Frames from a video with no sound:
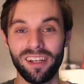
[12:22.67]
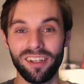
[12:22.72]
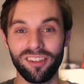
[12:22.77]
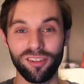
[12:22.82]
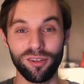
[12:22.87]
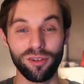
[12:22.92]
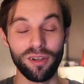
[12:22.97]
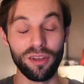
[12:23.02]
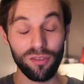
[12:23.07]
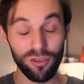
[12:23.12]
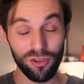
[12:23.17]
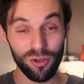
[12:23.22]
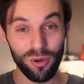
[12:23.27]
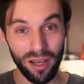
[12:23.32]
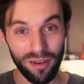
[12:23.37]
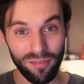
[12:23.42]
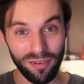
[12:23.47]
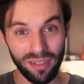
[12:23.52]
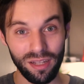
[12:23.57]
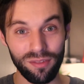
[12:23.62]
So if you do
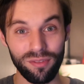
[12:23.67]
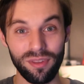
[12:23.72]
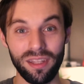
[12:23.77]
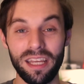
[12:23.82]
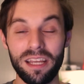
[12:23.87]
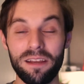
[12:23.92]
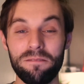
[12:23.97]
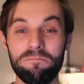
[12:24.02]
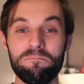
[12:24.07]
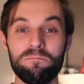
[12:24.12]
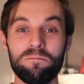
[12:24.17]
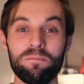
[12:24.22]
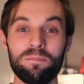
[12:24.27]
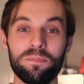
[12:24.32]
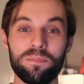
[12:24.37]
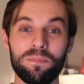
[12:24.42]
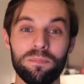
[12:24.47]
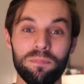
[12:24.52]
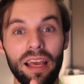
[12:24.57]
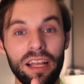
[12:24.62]
have anything,
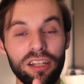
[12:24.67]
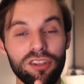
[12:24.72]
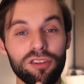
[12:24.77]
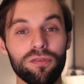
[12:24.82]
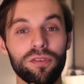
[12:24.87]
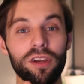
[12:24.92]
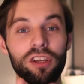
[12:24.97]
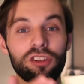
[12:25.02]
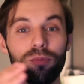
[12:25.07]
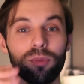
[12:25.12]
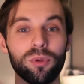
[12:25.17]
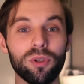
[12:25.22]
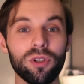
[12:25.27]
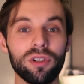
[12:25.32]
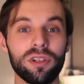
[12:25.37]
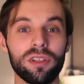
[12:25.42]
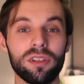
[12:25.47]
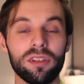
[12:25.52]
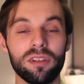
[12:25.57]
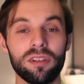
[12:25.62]
head to
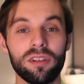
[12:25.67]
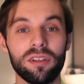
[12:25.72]
Facebook.